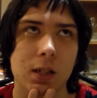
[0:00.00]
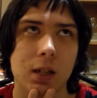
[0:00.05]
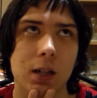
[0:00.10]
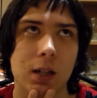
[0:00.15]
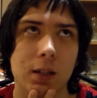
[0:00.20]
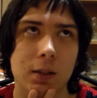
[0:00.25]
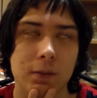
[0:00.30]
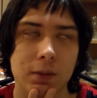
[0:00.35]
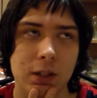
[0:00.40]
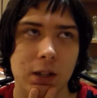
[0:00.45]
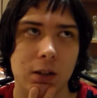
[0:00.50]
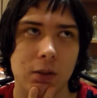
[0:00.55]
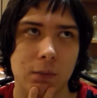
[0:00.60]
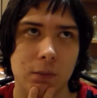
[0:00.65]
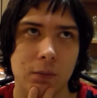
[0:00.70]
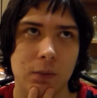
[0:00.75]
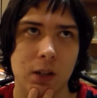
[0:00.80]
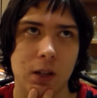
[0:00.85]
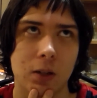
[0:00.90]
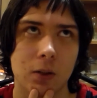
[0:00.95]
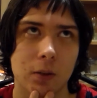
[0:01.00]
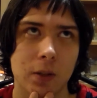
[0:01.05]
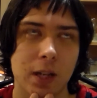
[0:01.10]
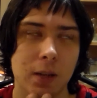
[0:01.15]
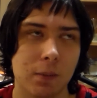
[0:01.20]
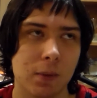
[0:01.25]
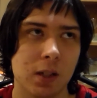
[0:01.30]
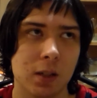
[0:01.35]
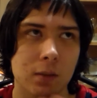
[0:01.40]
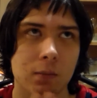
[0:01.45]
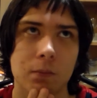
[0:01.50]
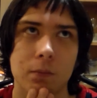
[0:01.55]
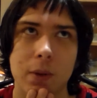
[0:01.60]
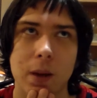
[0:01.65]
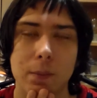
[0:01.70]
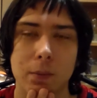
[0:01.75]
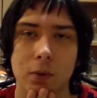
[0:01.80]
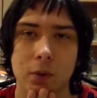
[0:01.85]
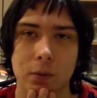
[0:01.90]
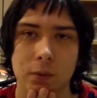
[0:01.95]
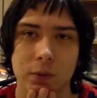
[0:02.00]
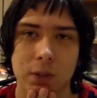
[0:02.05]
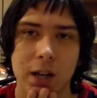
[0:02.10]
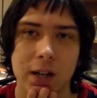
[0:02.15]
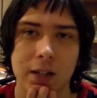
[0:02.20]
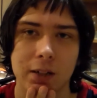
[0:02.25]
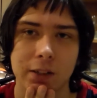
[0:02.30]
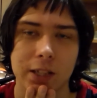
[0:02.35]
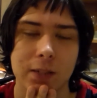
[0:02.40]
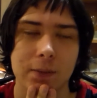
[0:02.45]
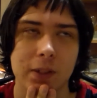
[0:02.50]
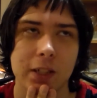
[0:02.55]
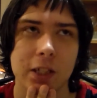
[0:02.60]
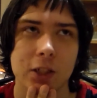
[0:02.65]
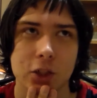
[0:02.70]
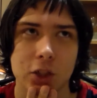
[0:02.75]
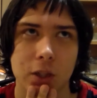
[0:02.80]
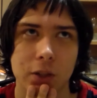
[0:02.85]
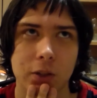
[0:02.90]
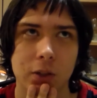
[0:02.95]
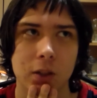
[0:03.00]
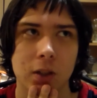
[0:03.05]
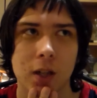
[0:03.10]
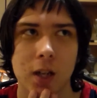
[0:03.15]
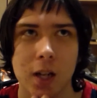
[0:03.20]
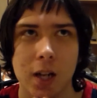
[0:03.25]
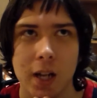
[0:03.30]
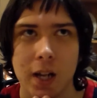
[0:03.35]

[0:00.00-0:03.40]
him and Pepper kind of leaving each other,